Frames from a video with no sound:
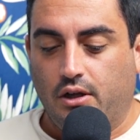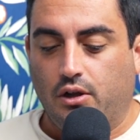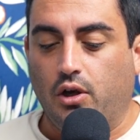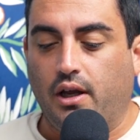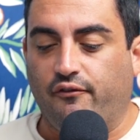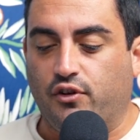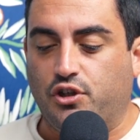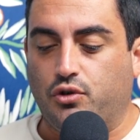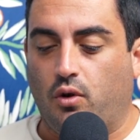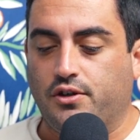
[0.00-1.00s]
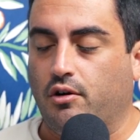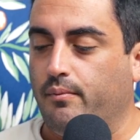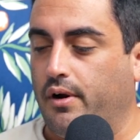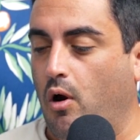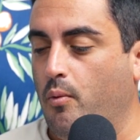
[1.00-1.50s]
looking for short term
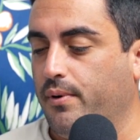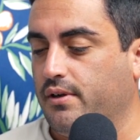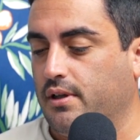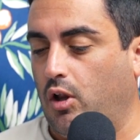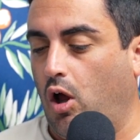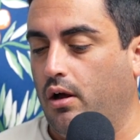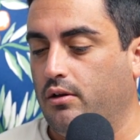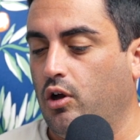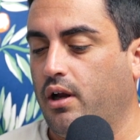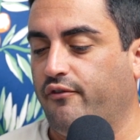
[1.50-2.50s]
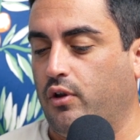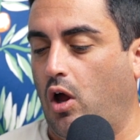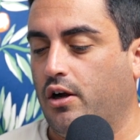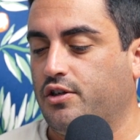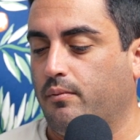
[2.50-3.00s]
but open to long, looking for
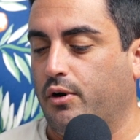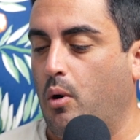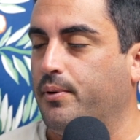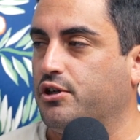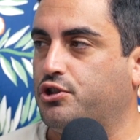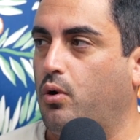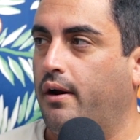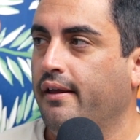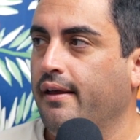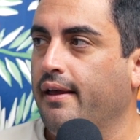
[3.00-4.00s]
long term but open to short.